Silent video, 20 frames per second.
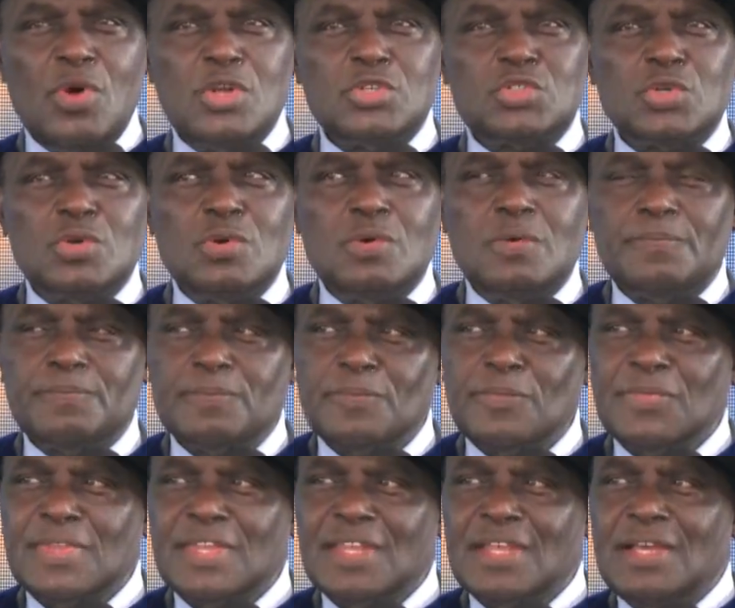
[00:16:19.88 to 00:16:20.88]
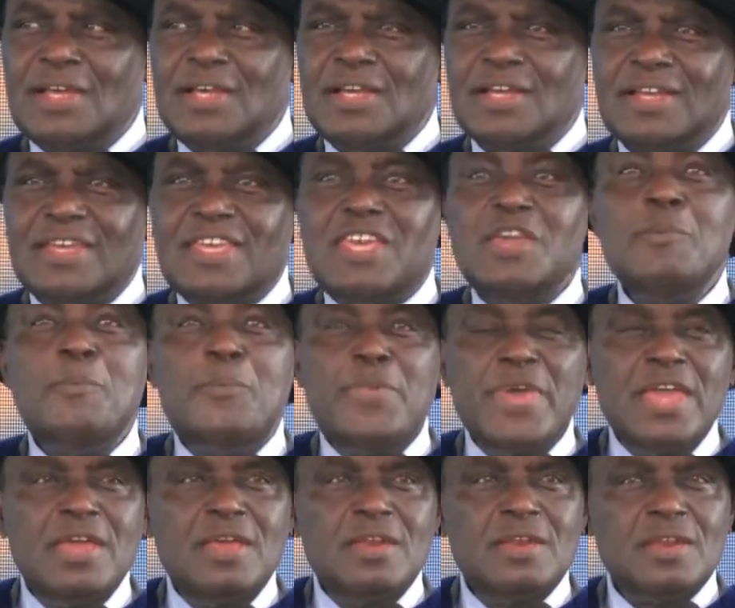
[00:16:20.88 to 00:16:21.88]
to keep
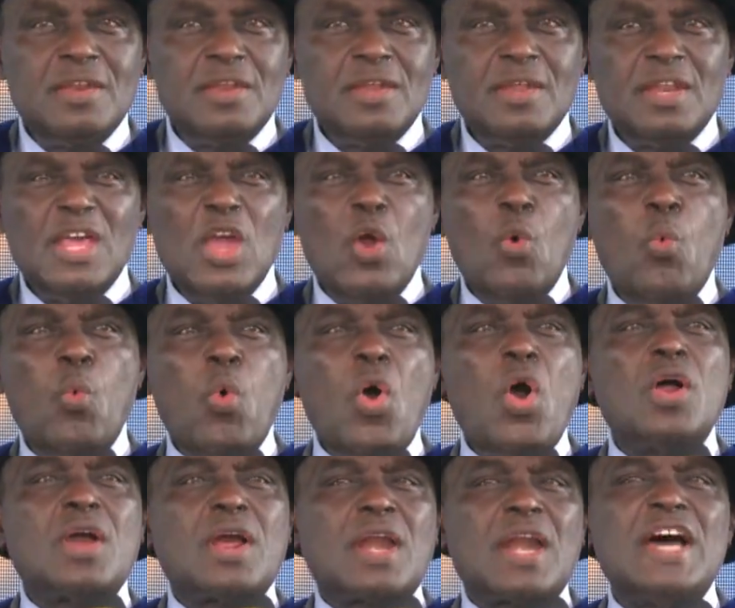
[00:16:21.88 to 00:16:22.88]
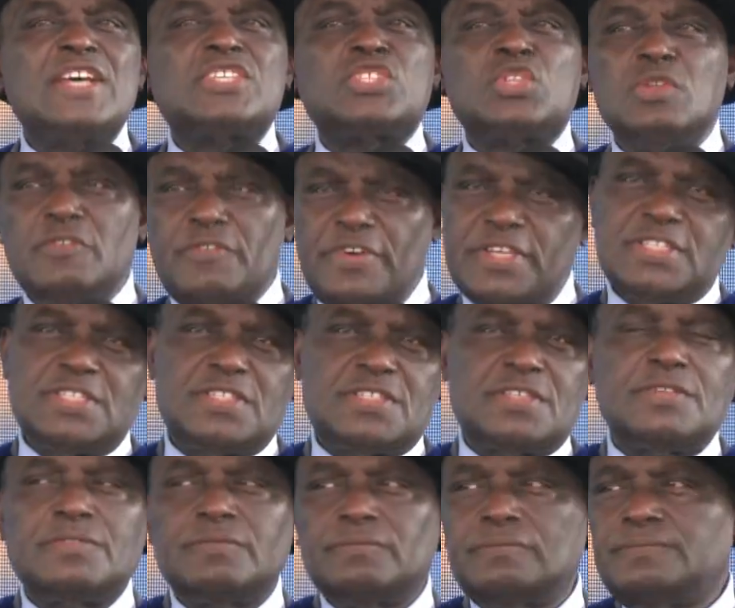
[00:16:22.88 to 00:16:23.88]
being a world-class university.
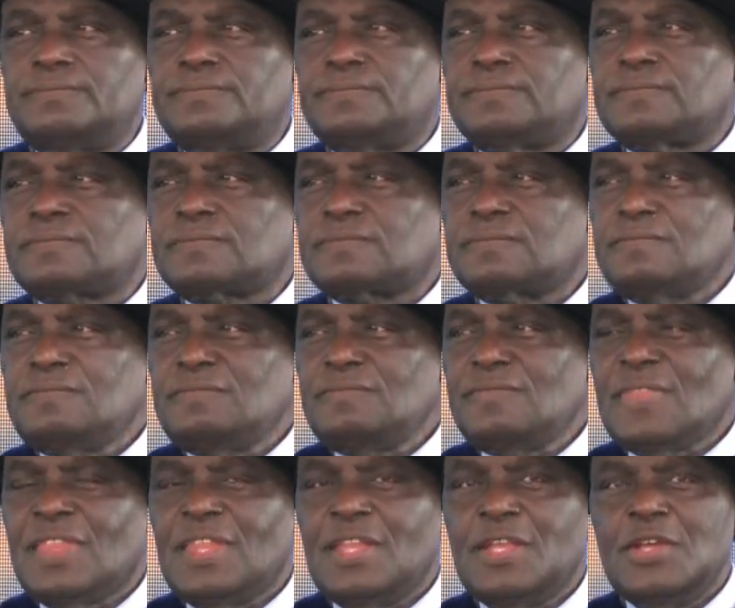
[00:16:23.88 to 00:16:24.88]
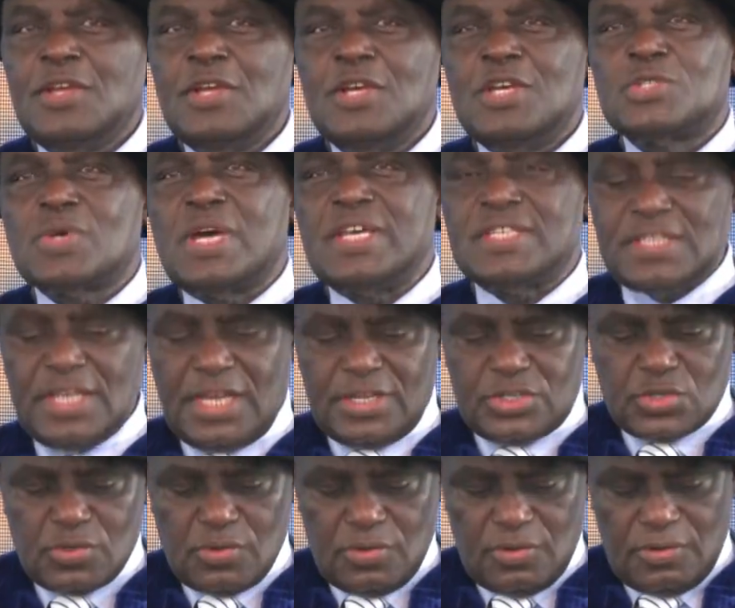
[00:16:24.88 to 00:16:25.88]
So I said
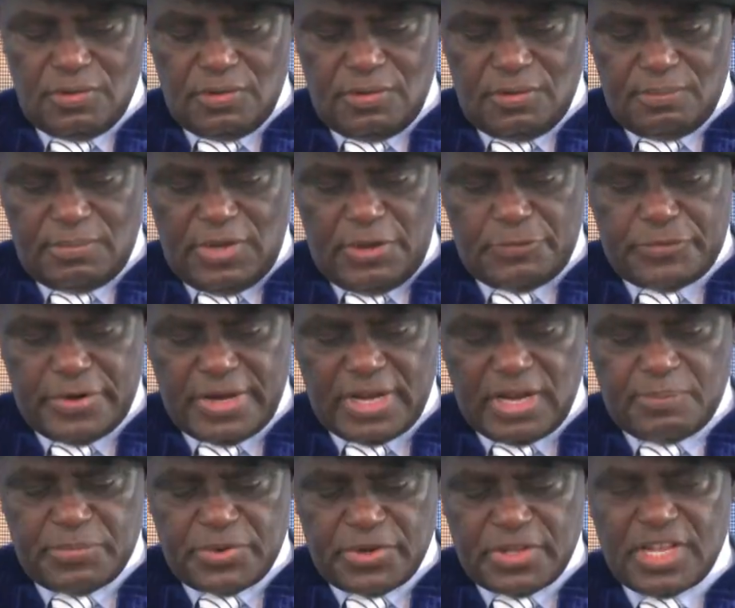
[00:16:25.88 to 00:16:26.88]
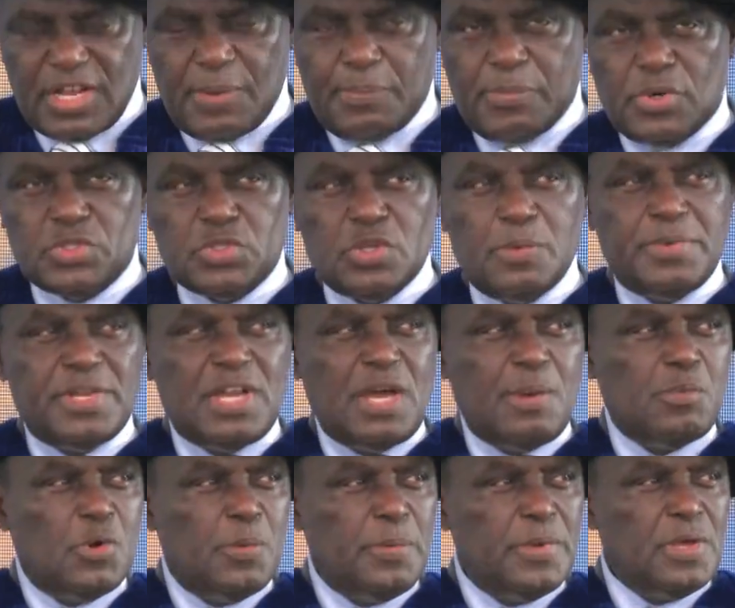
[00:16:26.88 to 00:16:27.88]
to my friend and brother, Professor
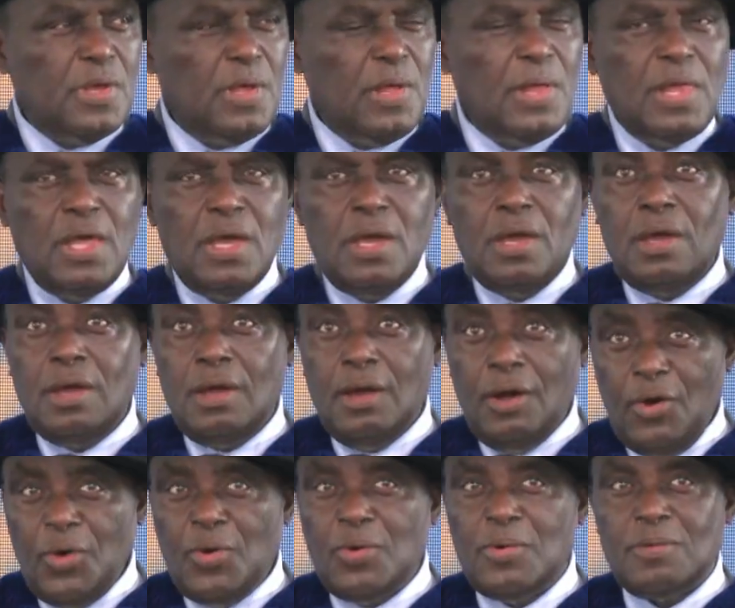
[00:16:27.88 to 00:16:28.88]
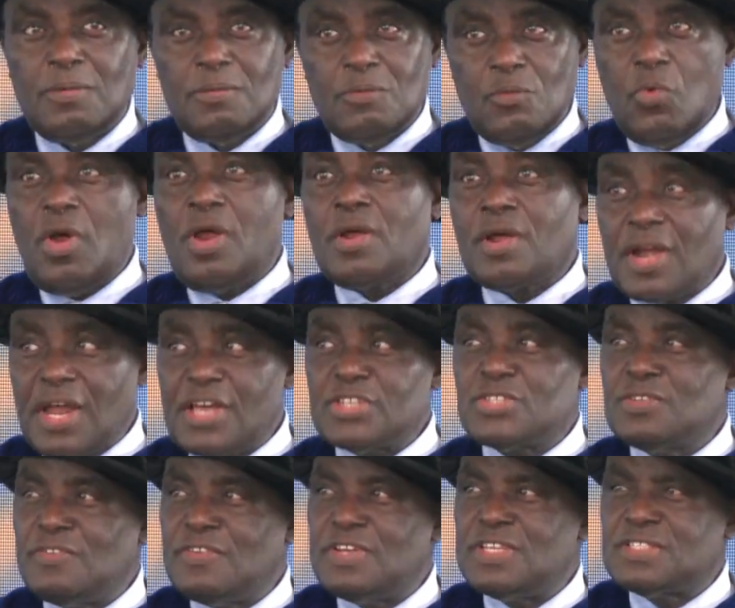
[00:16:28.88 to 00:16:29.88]
Babcock, oh, world-class
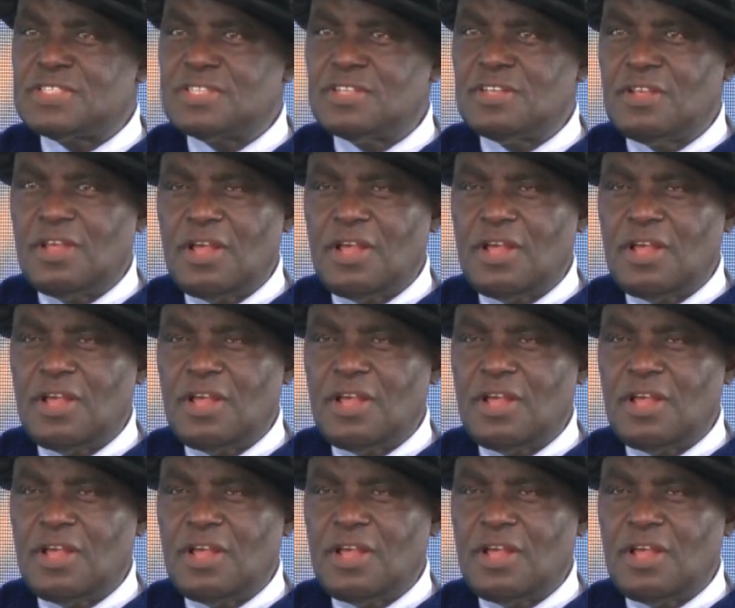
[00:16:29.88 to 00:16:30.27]
university?